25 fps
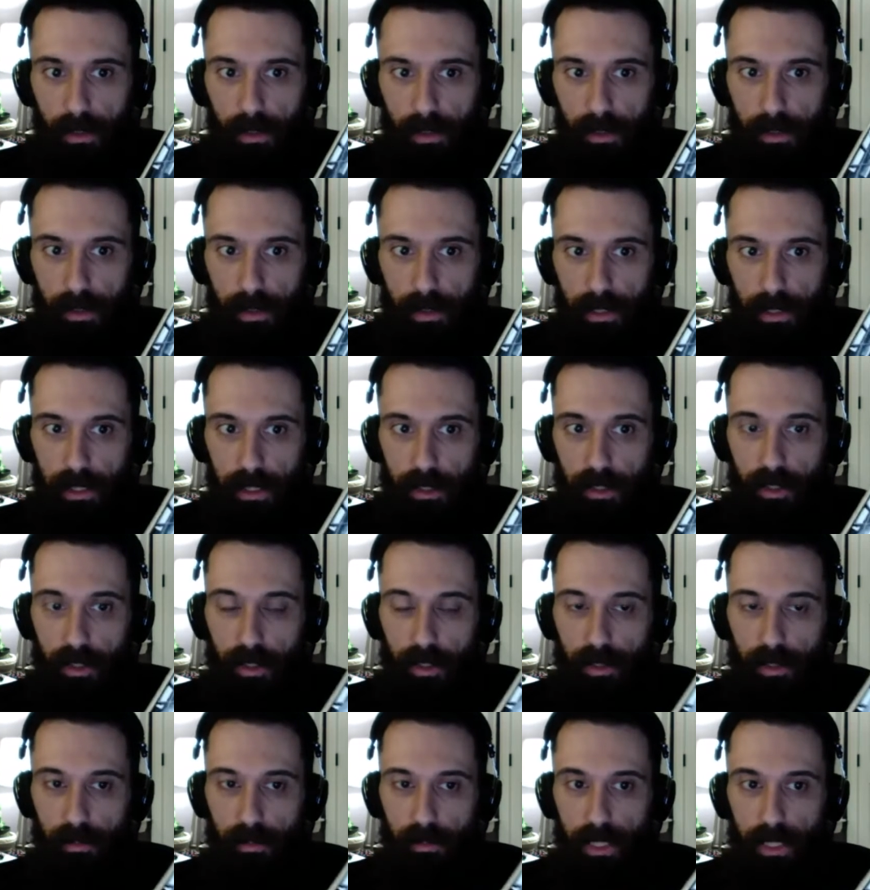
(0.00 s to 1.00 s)
he
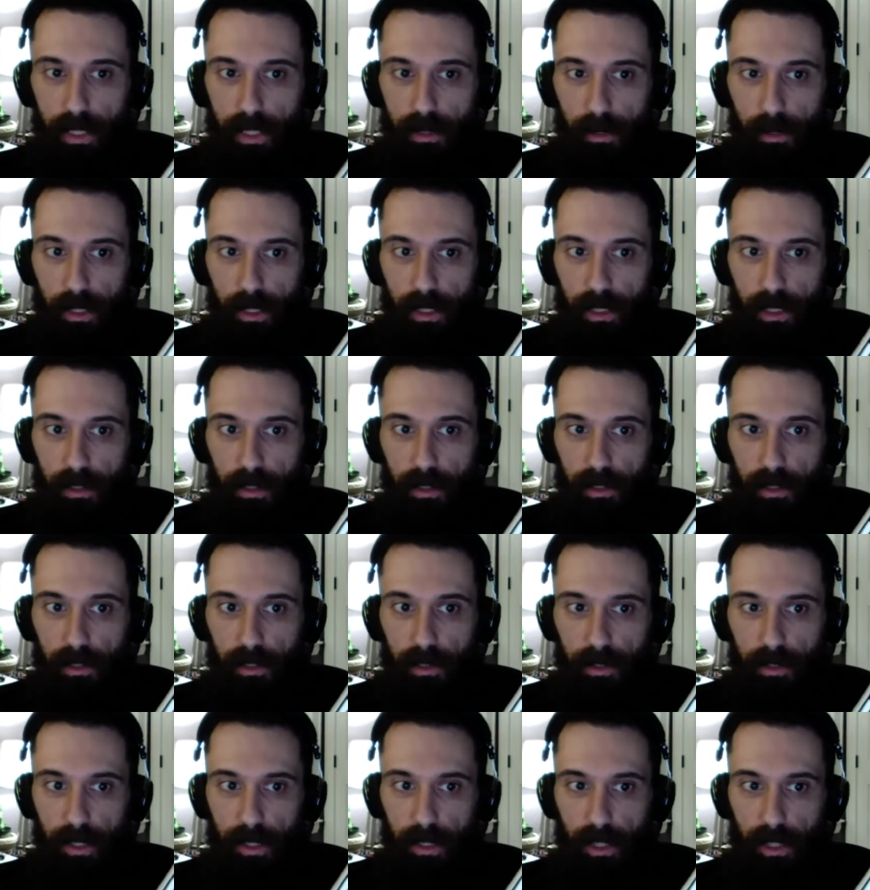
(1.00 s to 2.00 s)
should be, which is a
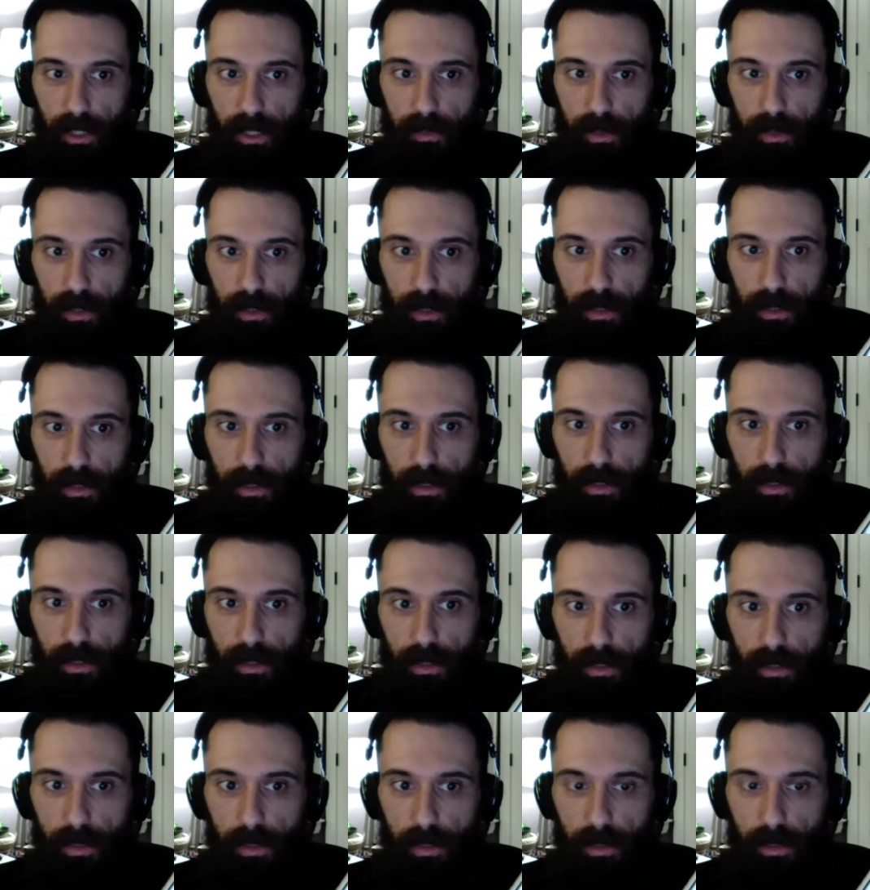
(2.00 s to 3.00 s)
street level
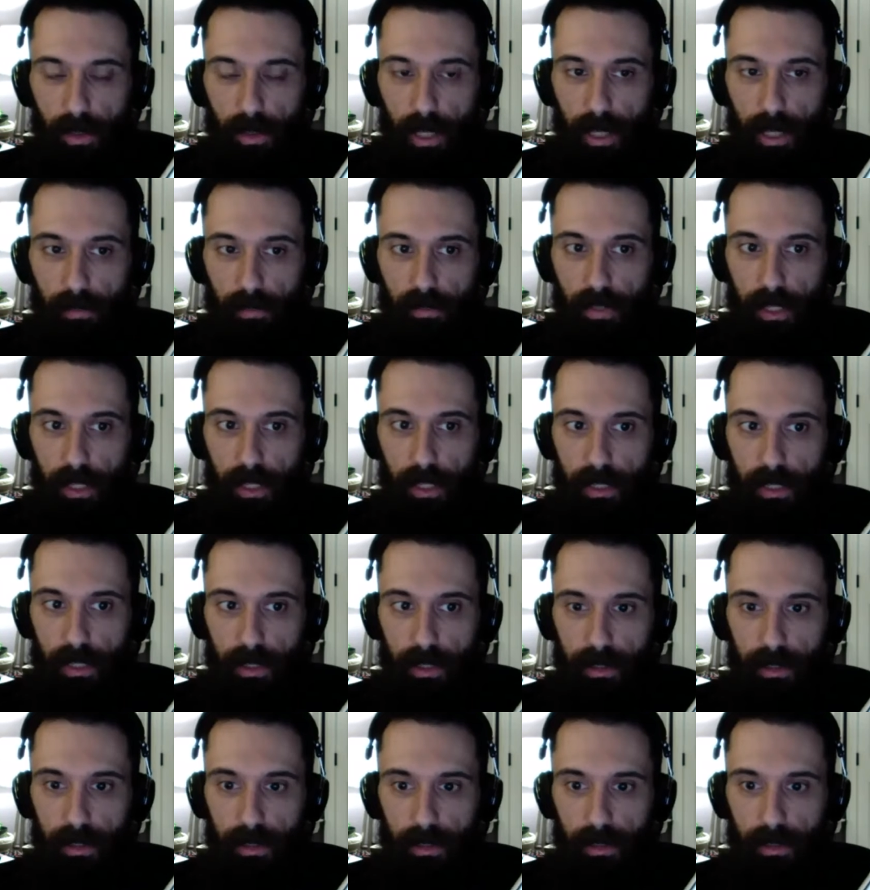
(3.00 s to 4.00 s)
crime
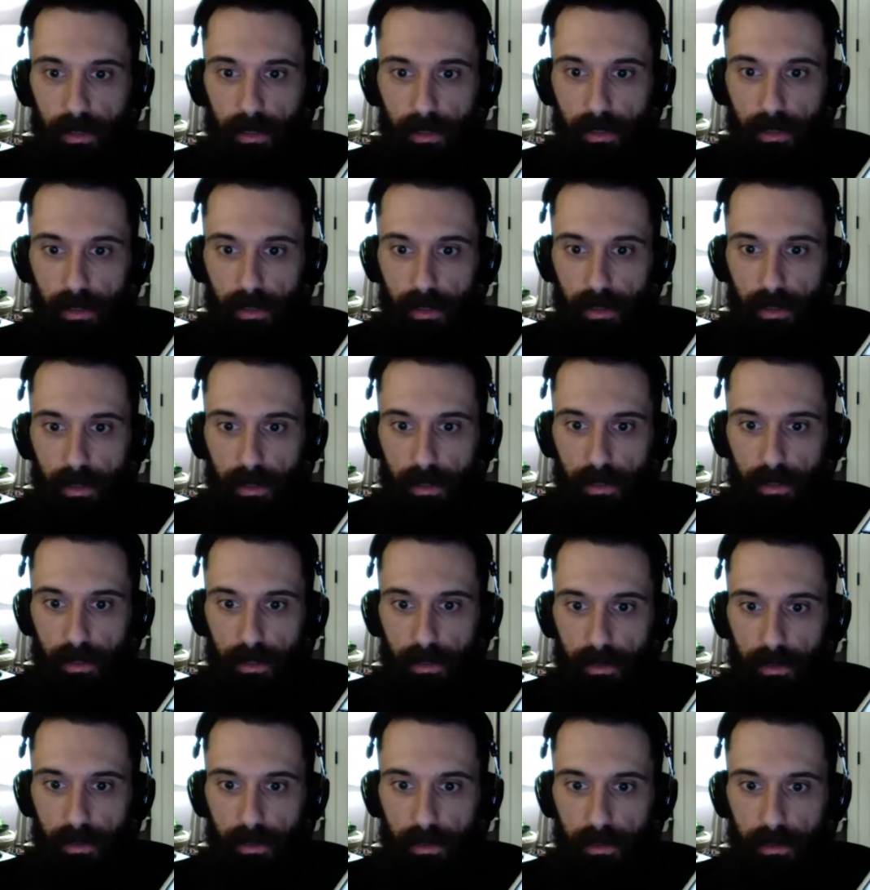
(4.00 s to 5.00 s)
fighting
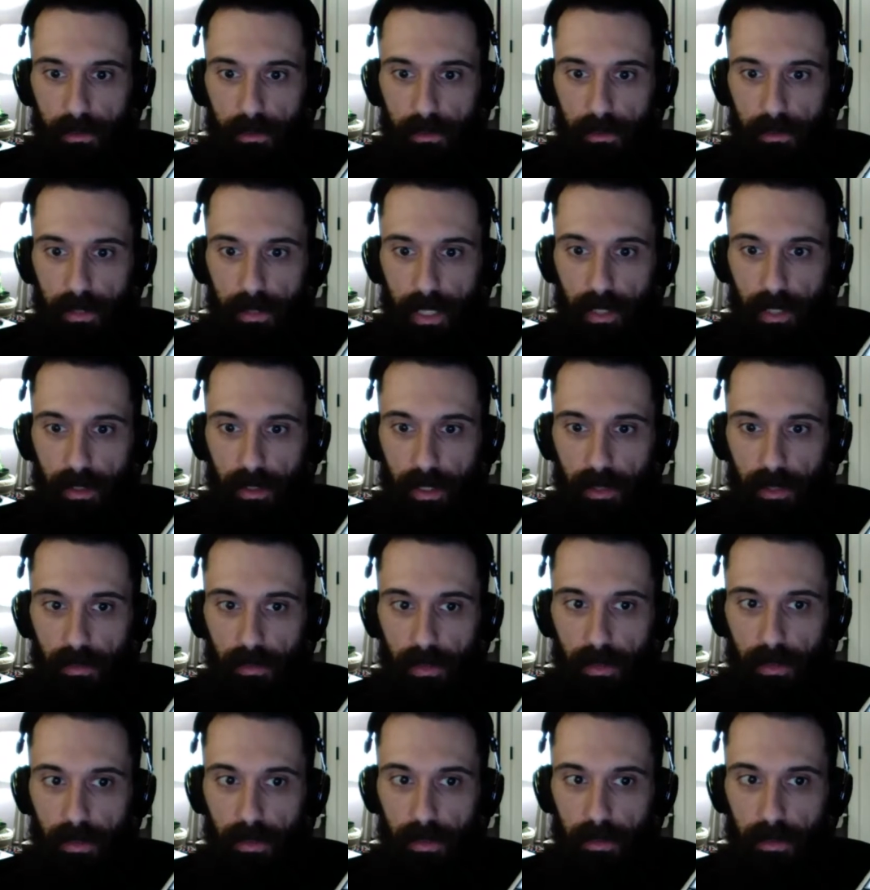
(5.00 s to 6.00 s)

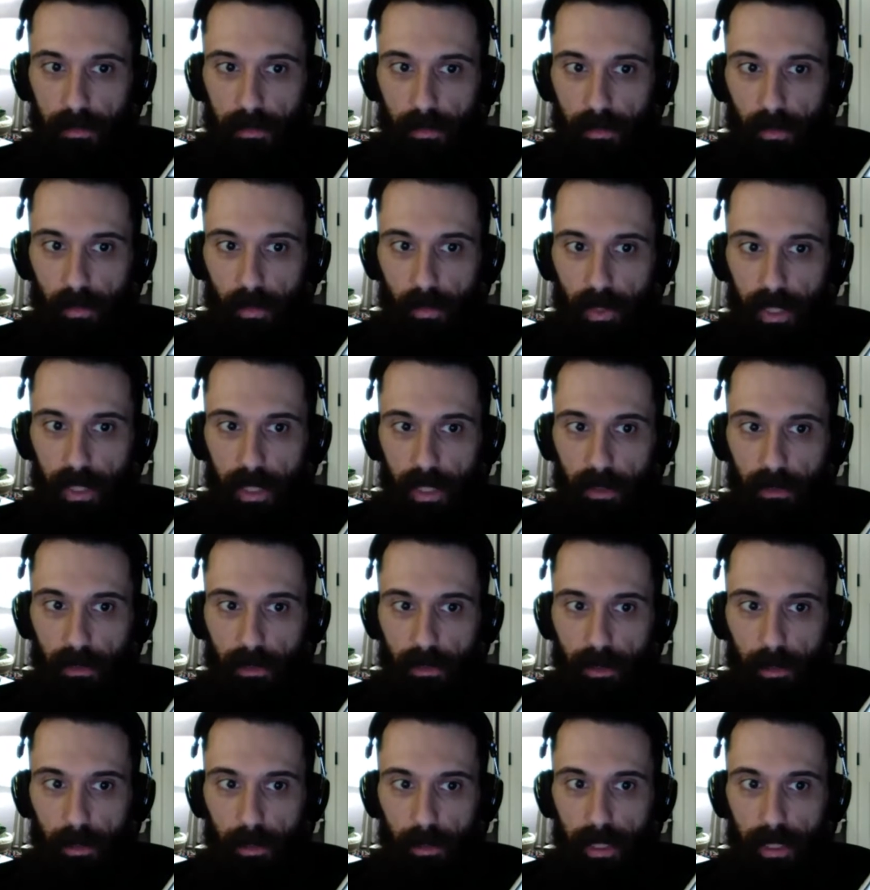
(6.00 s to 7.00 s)
daredevil without
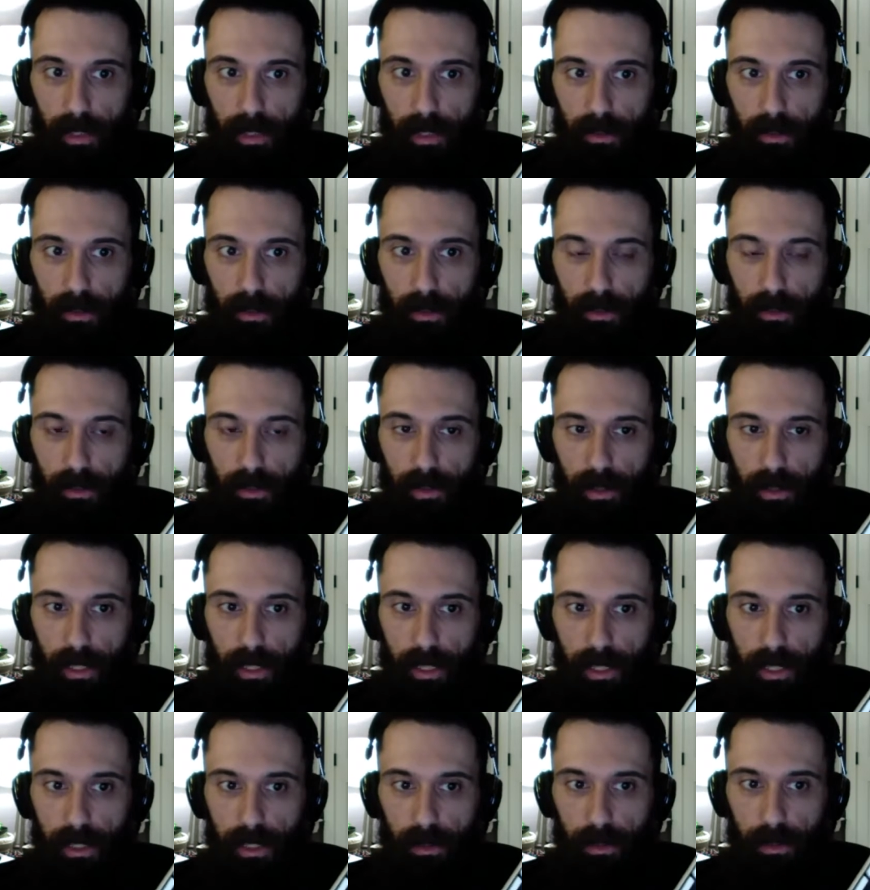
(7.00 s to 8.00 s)
superpowers.
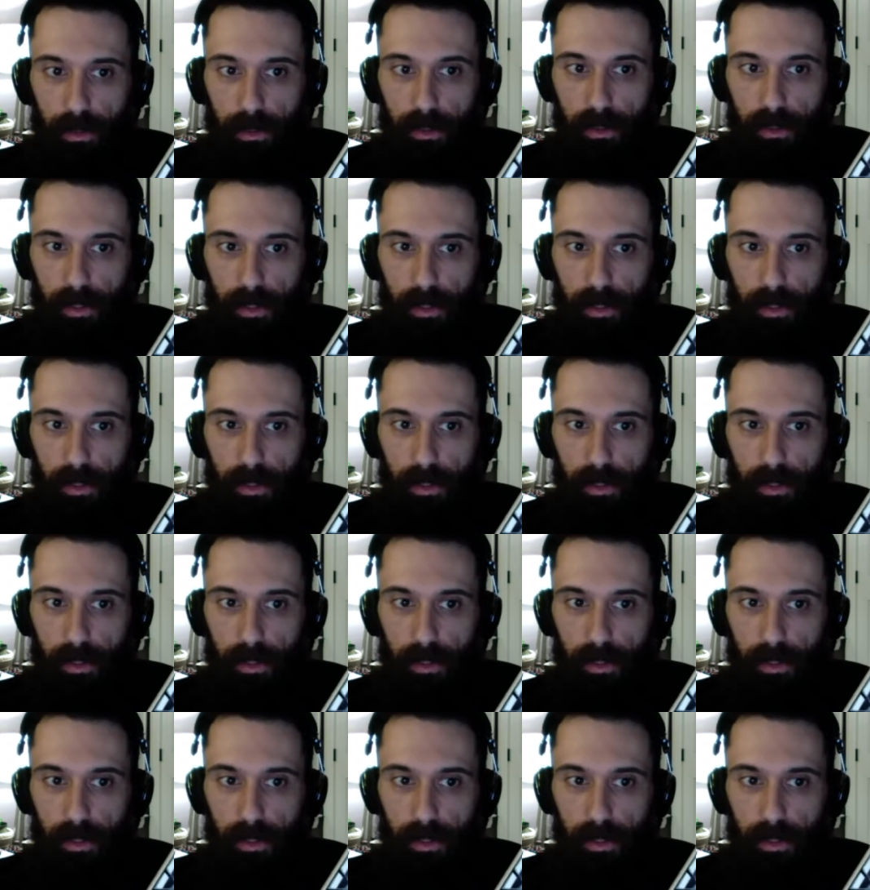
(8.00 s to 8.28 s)
And it was,